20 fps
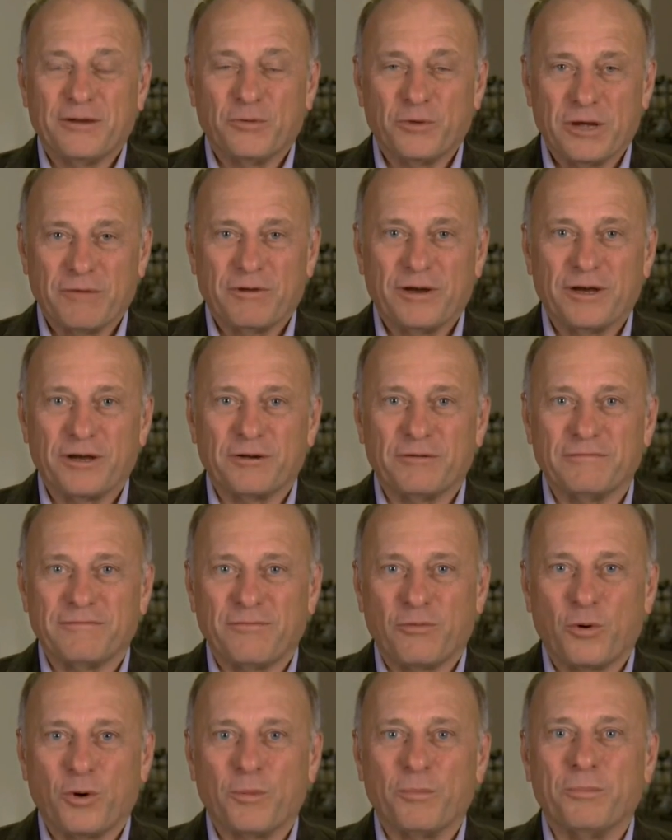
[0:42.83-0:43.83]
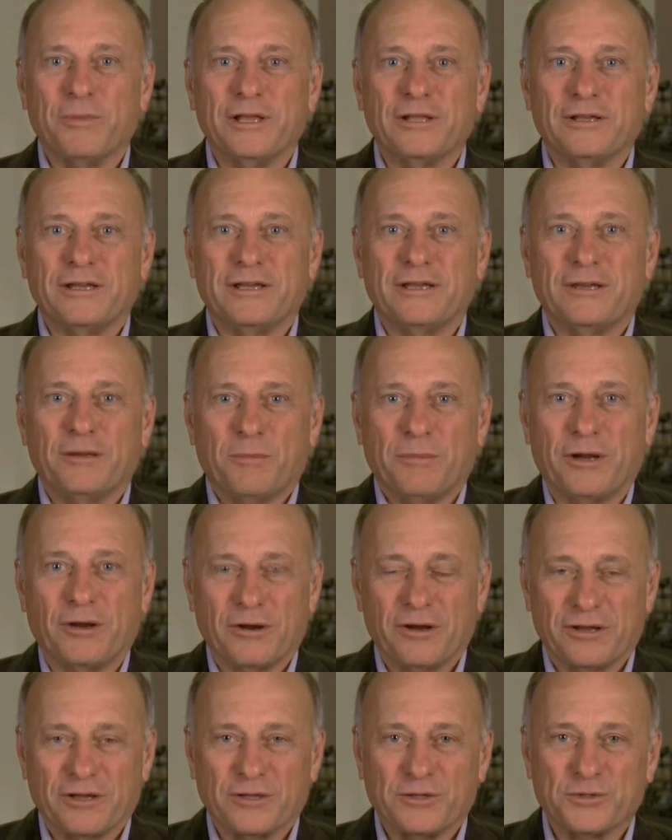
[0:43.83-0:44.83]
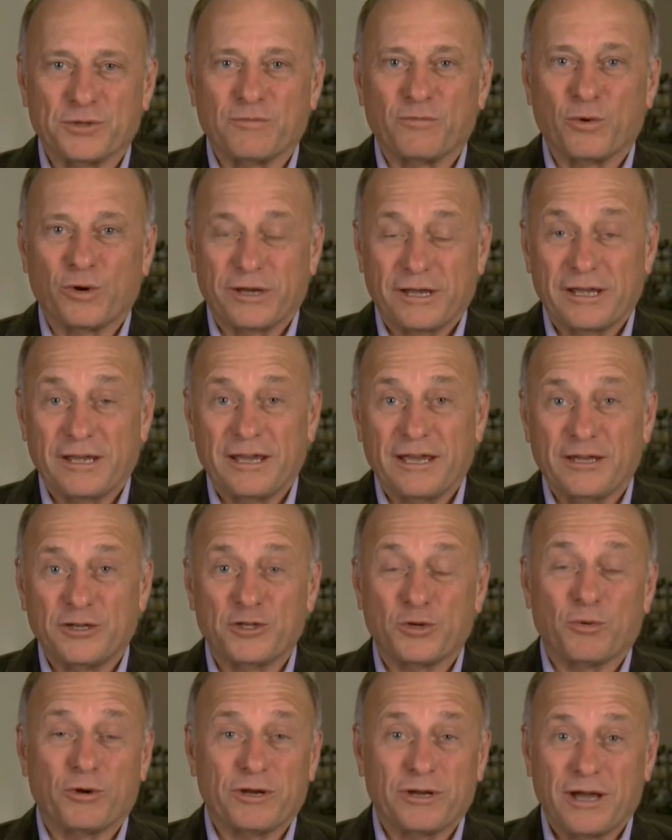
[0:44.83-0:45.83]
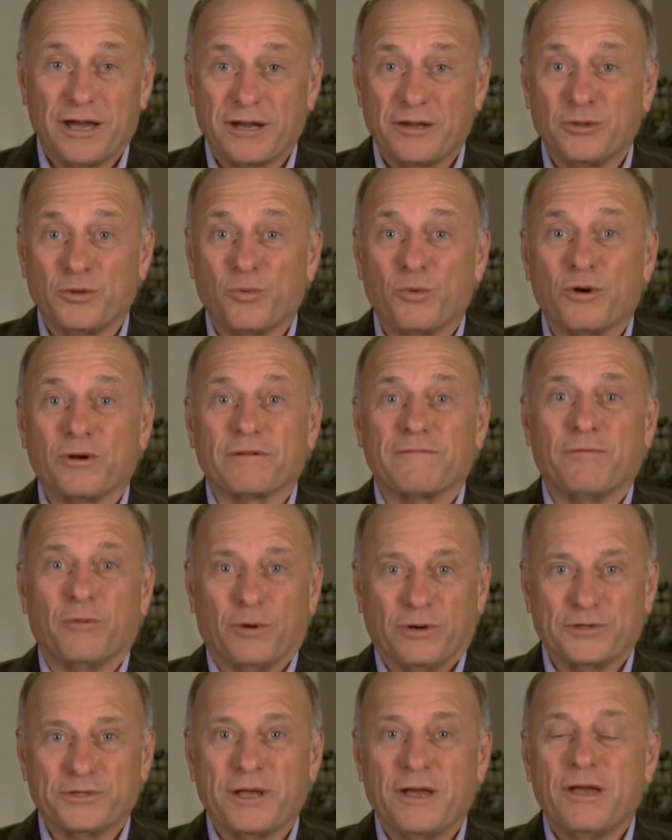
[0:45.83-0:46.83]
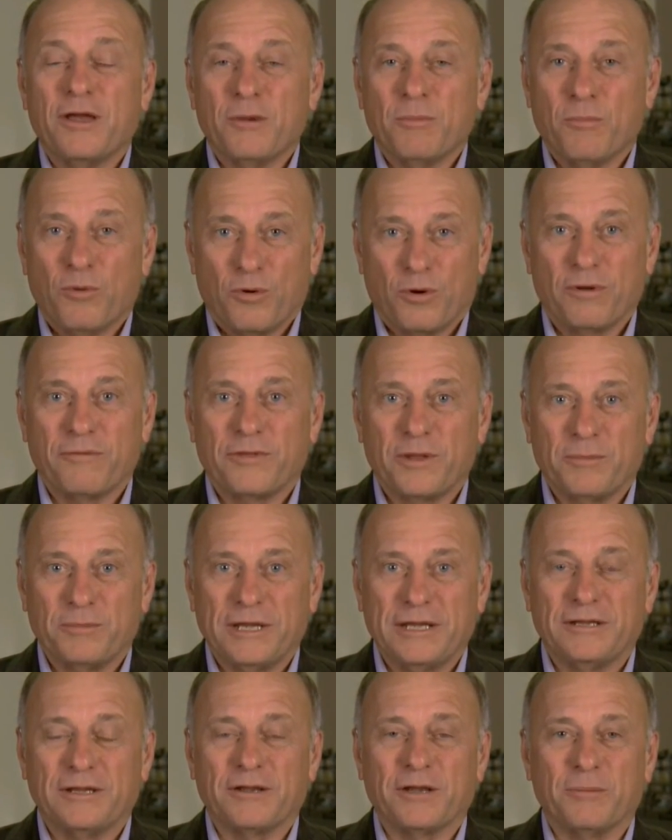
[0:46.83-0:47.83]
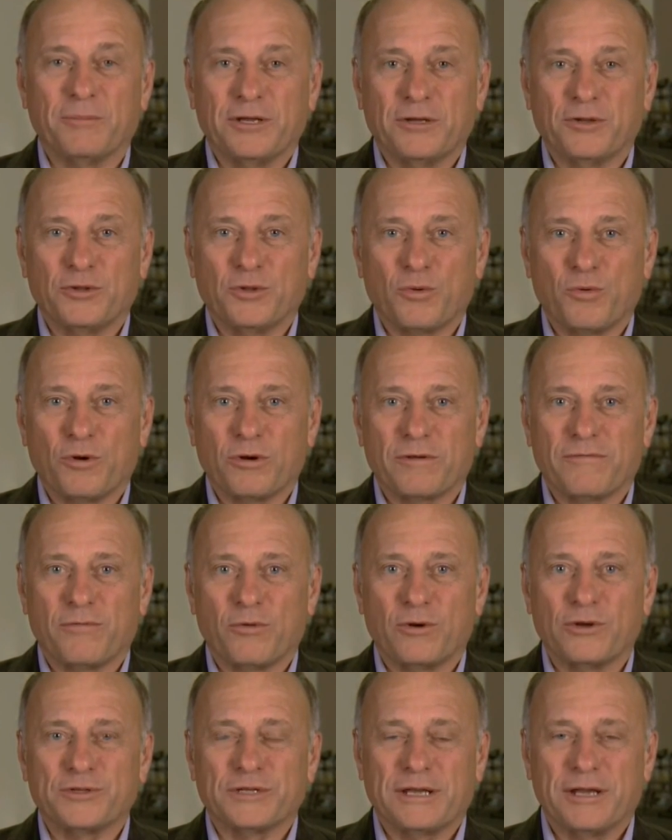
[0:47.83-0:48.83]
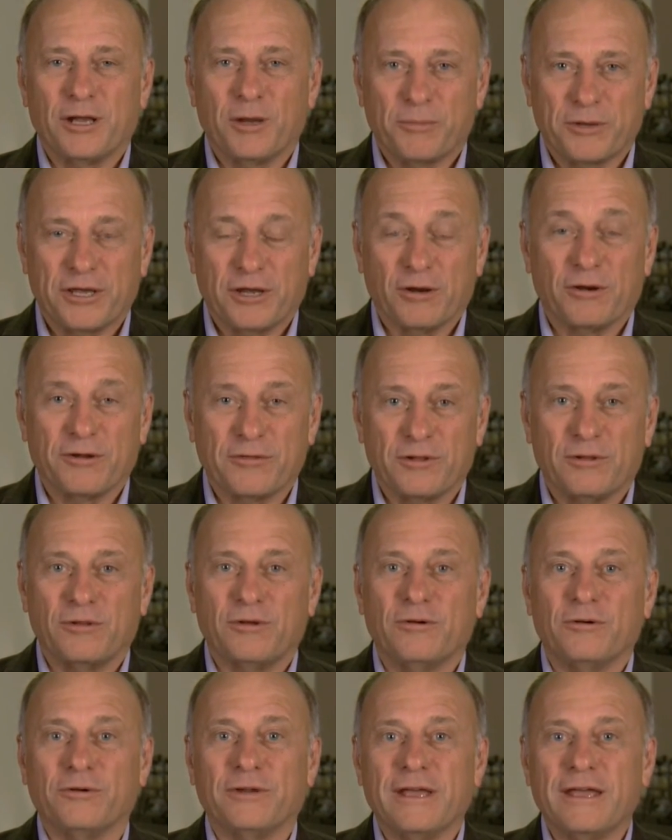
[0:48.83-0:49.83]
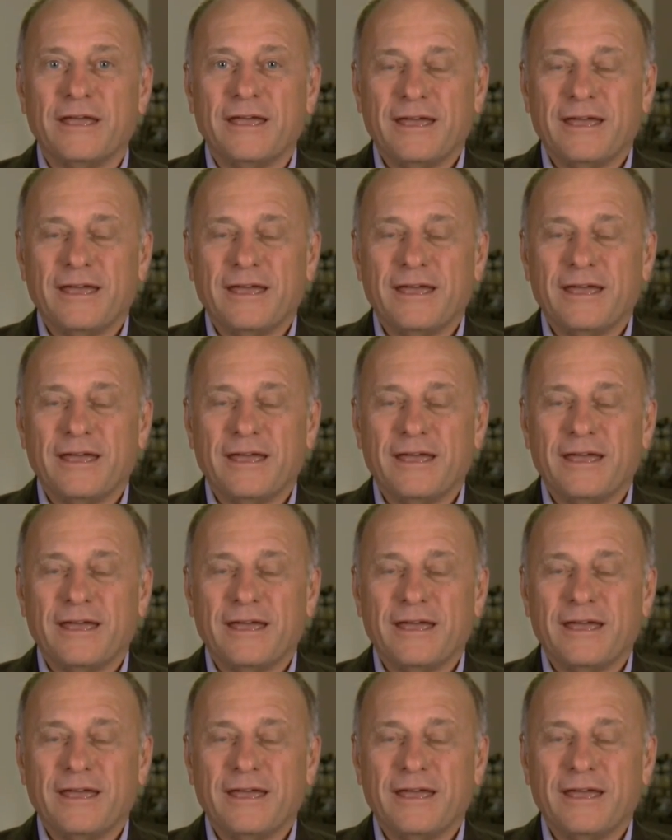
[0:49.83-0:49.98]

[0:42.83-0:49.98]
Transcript: We have 104 million Americans of working age who are not in the workforce. More of them need to come into the workforce and help carry the load.